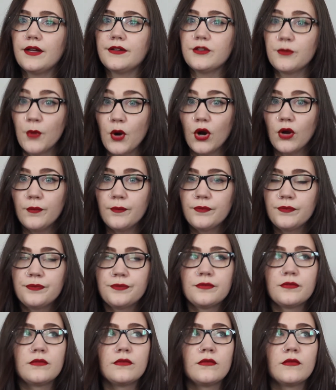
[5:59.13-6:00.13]
tomorrow.
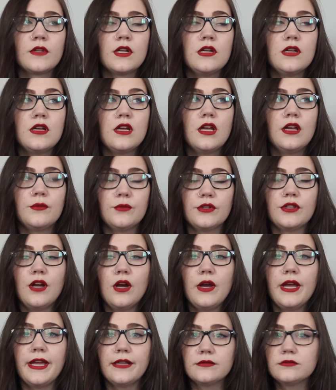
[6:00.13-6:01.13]
We're like,
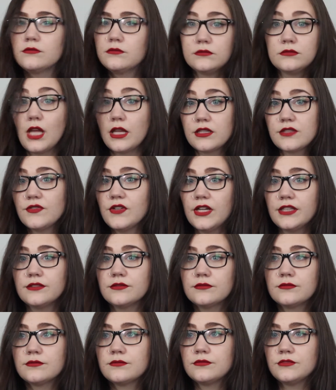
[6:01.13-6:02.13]
okay, that's fine.
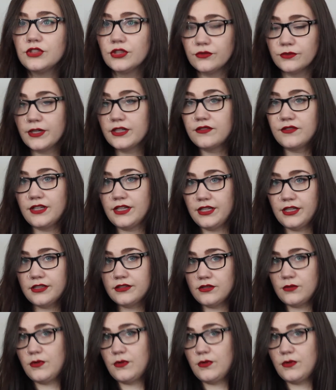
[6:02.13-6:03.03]
You're renovating it and